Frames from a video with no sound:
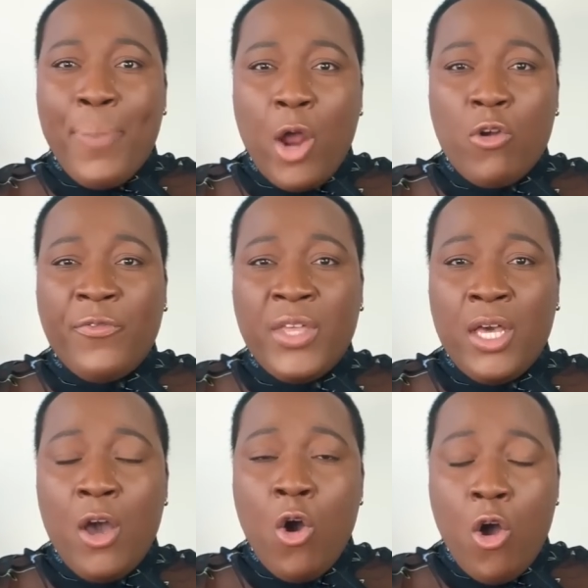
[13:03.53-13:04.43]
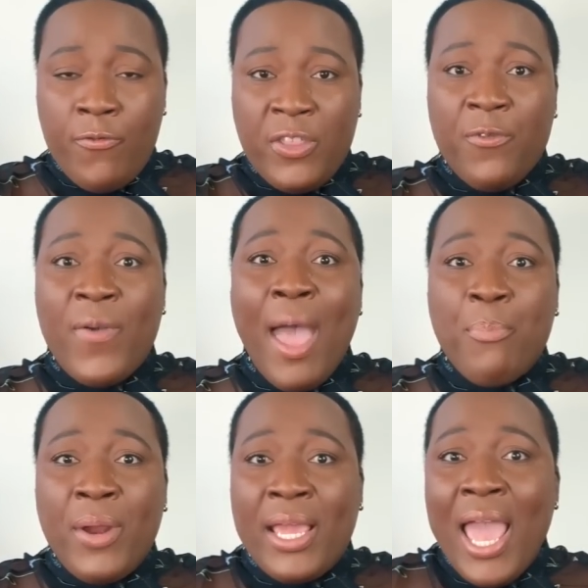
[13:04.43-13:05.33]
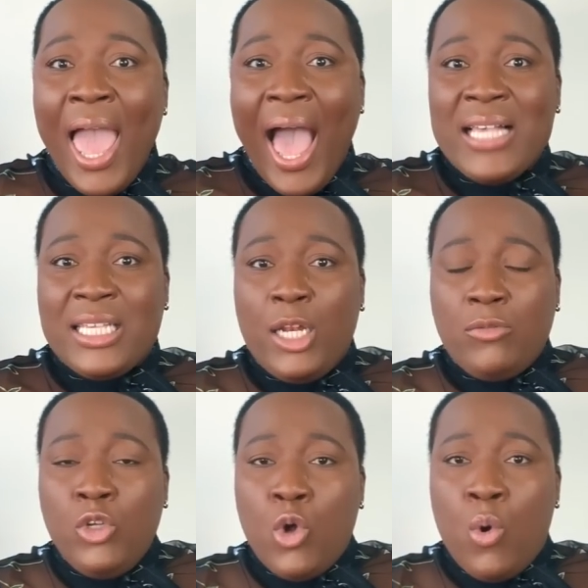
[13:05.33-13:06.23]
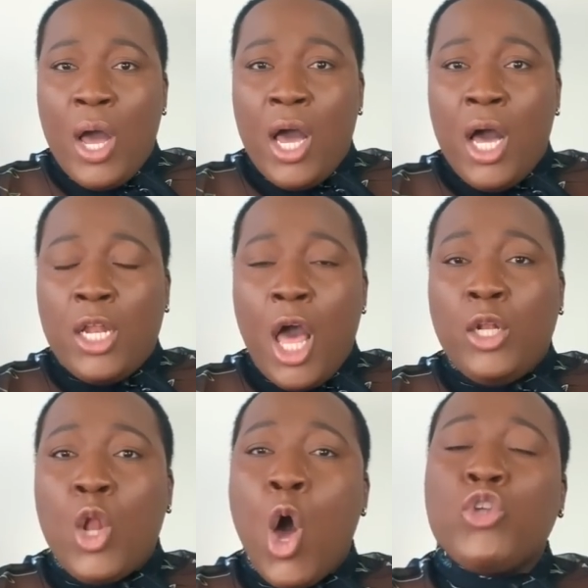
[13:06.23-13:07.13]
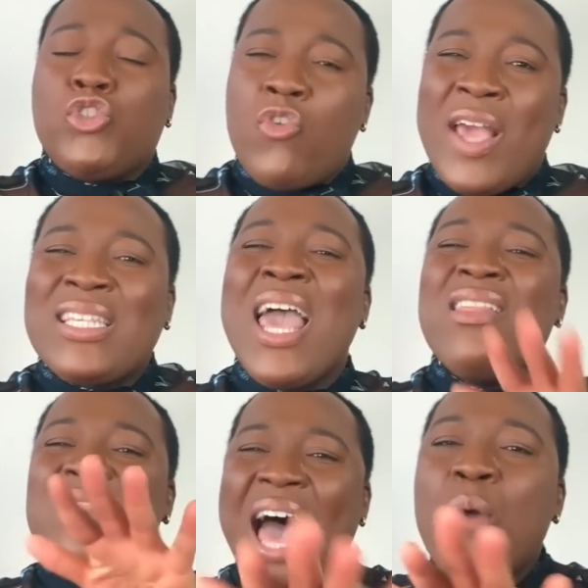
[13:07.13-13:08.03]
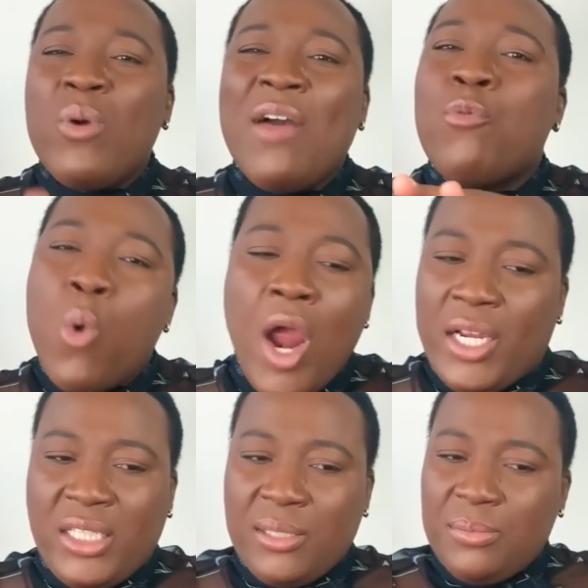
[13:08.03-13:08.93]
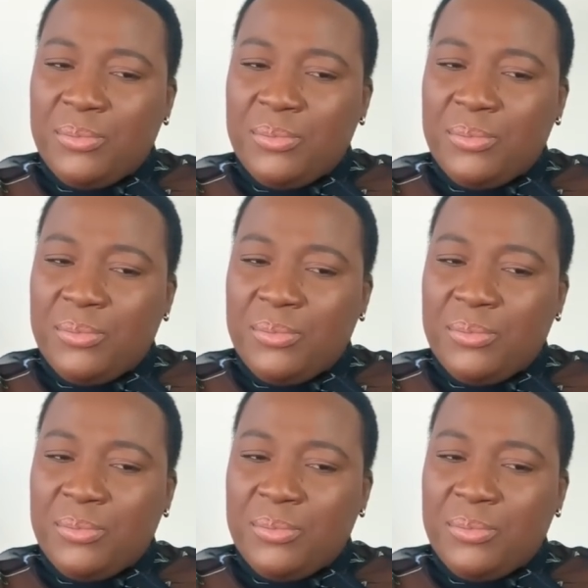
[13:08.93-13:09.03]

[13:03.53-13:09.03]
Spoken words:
part of the fabric as a, you know, a long dress, that would have worked.